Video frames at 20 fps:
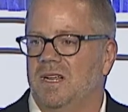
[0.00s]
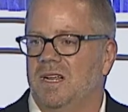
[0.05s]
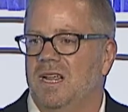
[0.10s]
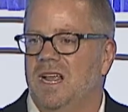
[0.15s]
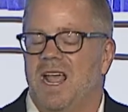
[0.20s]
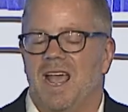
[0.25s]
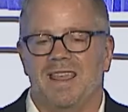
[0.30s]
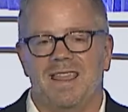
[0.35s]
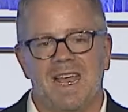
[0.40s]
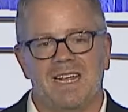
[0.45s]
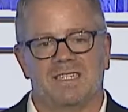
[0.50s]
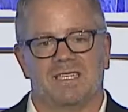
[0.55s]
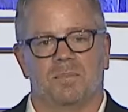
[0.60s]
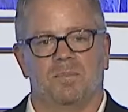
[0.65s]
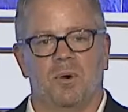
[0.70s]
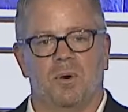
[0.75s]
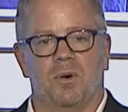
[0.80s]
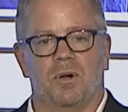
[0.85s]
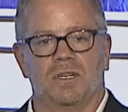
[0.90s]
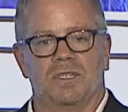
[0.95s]
And that
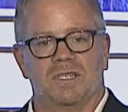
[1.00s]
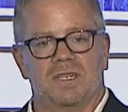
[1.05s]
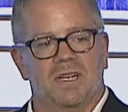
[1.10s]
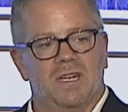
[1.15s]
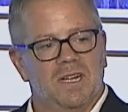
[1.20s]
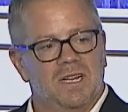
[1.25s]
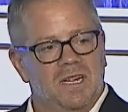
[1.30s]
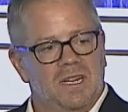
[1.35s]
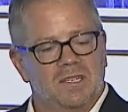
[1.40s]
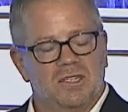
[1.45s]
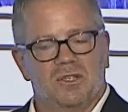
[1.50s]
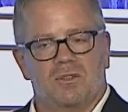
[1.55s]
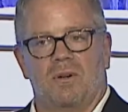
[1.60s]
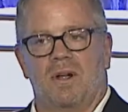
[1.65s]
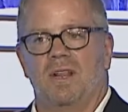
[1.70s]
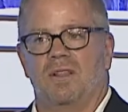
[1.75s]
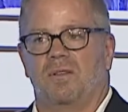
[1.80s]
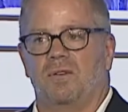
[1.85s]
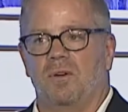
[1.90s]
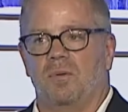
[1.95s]
supports
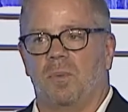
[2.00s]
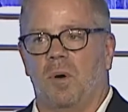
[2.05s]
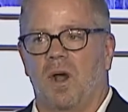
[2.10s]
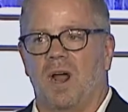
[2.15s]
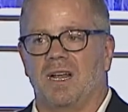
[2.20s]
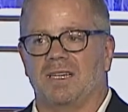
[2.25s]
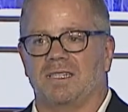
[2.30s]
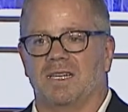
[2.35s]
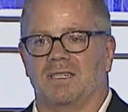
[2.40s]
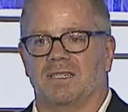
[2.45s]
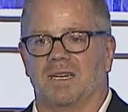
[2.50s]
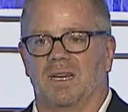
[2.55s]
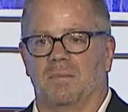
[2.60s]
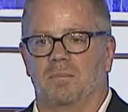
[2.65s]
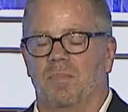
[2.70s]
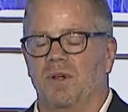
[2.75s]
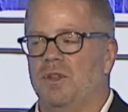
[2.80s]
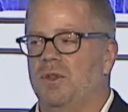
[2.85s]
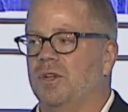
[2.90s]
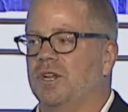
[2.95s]
straight-through processing,
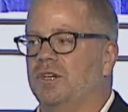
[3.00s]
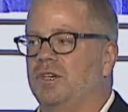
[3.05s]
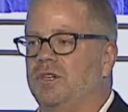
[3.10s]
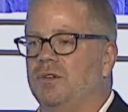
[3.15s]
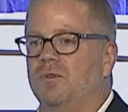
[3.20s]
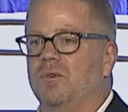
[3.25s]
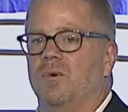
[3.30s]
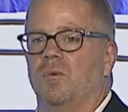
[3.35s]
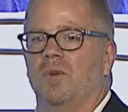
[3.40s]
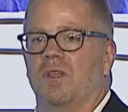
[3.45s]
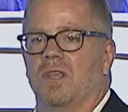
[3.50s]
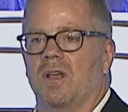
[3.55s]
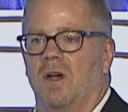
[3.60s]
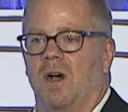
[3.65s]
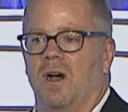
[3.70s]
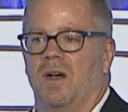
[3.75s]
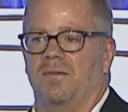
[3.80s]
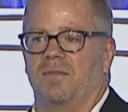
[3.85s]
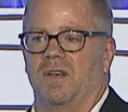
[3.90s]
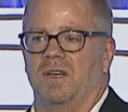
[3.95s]
but you can do it with
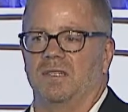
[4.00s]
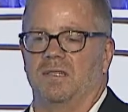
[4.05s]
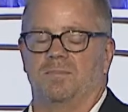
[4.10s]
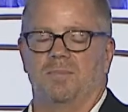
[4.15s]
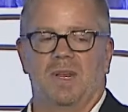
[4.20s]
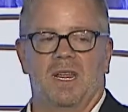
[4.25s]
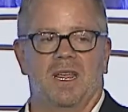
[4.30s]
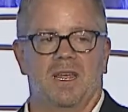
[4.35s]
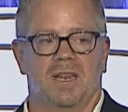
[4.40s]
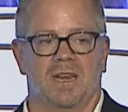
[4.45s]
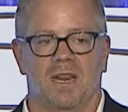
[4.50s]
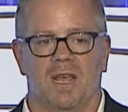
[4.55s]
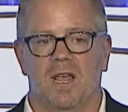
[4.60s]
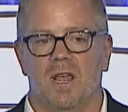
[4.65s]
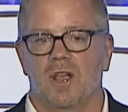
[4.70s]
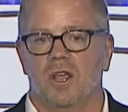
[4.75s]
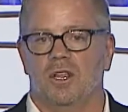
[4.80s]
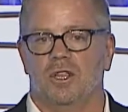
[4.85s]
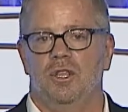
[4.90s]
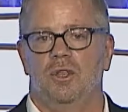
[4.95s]
confidence. Again,
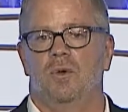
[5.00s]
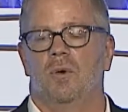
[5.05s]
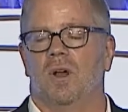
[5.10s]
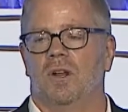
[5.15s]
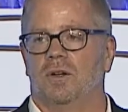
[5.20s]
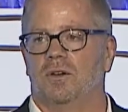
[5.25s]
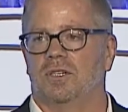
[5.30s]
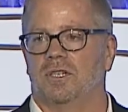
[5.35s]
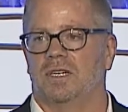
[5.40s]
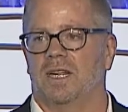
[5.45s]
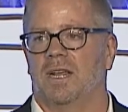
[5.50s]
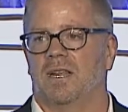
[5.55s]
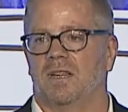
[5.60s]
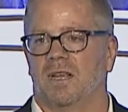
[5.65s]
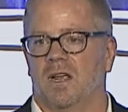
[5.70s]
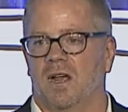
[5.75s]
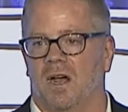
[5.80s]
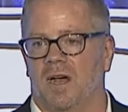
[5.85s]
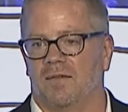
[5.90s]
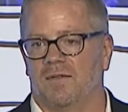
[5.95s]
you understand the
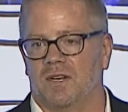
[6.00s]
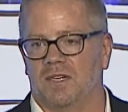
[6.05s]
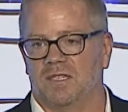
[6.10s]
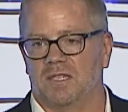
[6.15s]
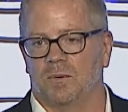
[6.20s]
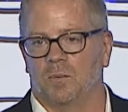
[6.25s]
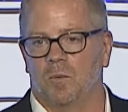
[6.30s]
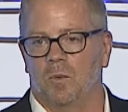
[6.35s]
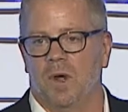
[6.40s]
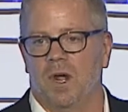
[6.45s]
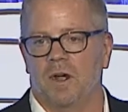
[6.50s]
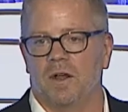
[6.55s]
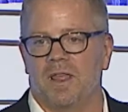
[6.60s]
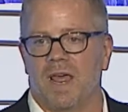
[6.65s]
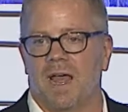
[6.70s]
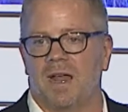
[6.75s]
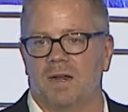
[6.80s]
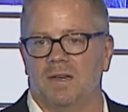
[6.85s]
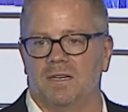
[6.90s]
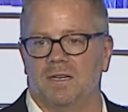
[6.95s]
confidence and where
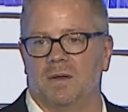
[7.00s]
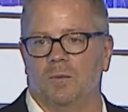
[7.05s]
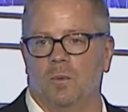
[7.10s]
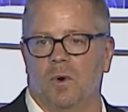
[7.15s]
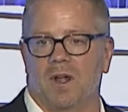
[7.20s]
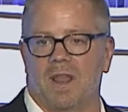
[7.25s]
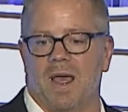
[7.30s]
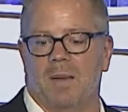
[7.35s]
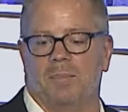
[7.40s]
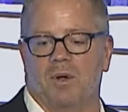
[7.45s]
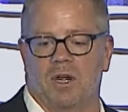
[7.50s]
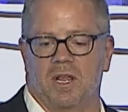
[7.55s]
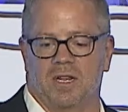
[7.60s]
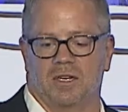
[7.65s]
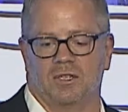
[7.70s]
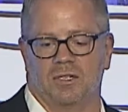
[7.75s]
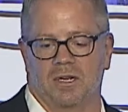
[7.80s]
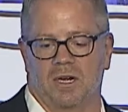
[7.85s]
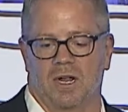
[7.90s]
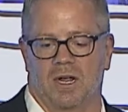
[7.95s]
that
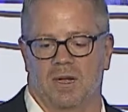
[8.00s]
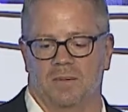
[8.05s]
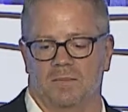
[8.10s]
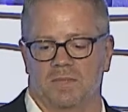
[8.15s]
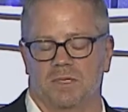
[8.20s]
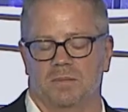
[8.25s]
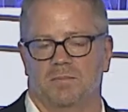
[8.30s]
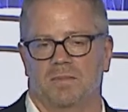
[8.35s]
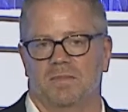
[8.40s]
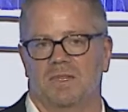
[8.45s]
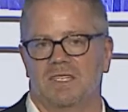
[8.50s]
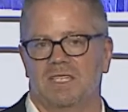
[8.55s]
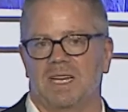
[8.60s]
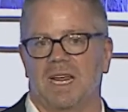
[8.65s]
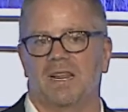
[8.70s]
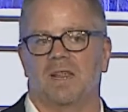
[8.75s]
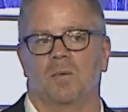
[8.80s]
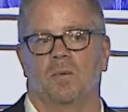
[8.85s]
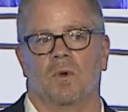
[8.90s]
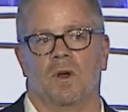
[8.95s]
prediction comes. The
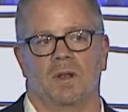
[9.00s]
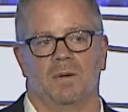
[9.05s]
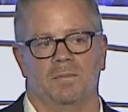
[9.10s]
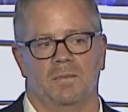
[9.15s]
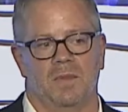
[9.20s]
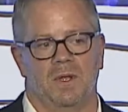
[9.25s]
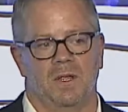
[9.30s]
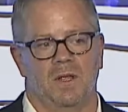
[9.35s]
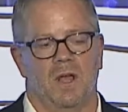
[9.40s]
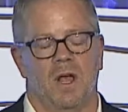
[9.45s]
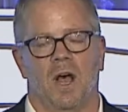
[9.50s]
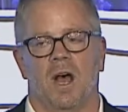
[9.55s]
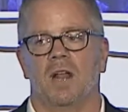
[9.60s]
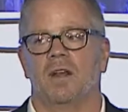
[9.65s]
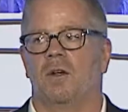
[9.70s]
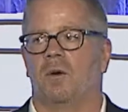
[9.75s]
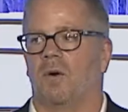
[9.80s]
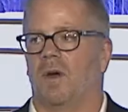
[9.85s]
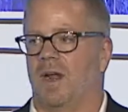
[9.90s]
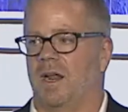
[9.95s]
second one,
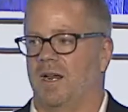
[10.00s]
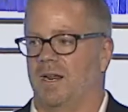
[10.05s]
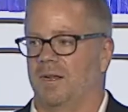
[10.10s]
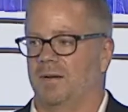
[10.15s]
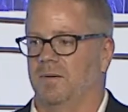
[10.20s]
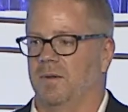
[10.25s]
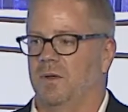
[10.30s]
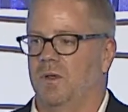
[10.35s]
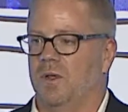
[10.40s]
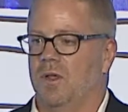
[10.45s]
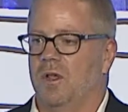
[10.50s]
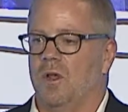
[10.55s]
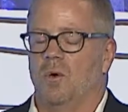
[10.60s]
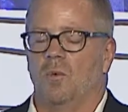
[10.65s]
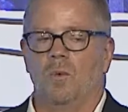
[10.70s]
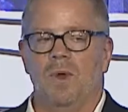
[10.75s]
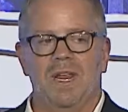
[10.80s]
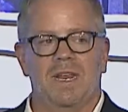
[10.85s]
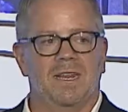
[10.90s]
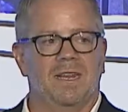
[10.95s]
underwriting.
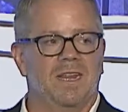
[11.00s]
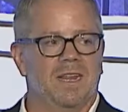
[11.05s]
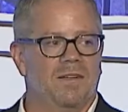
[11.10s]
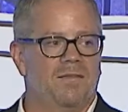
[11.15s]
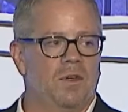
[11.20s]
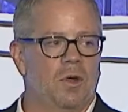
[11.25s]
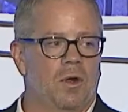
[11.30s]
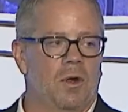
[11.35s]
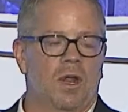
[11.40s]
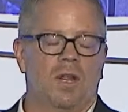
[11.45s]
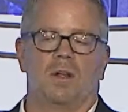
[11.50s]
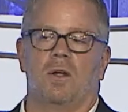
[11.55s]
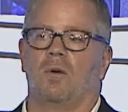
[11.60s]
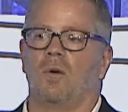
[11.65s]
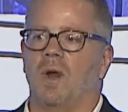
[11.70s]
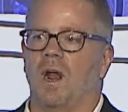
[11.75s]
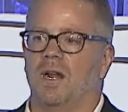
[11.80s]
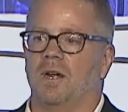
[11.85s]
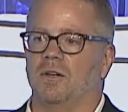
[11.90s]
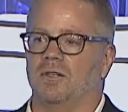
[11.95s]
We can give your
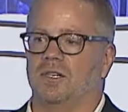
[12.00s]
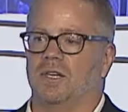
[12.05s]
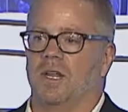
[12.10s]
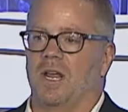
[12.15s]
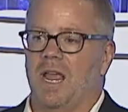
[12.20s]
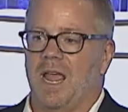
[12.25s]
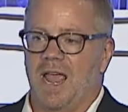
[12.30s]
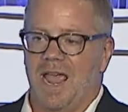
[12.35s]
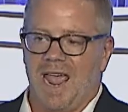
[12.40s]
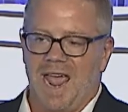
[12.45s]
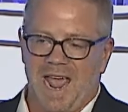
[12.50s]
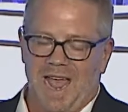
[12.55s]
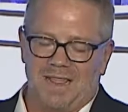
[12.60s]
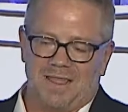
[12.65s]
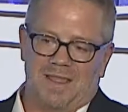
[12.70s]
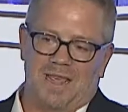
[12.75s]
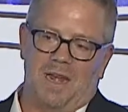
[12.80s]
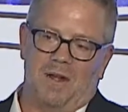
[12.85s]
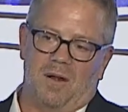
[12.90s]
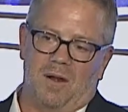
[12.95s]
underwriters at
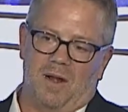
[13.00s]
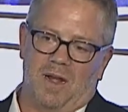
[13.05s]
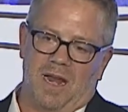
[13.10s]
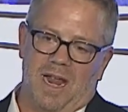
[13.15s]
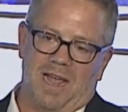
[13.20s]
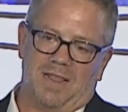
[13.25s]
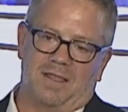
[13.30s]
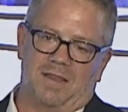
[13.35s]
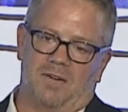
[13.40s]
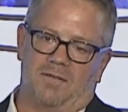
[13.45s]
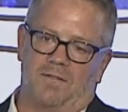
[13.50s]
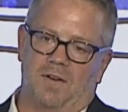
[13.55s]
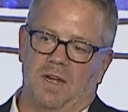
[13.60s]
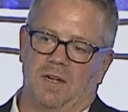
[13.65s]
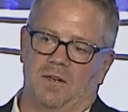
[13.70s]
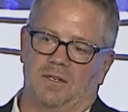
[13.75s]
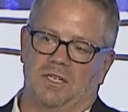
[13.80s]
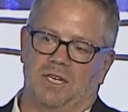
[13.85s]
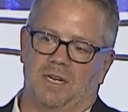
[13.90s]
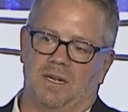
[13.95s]
their
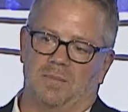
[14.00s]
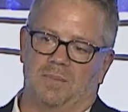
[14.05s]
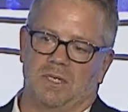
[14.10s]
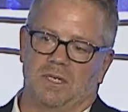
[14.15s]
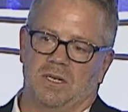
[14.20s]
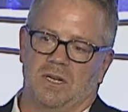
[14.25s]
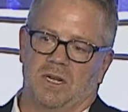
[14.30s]
fingertips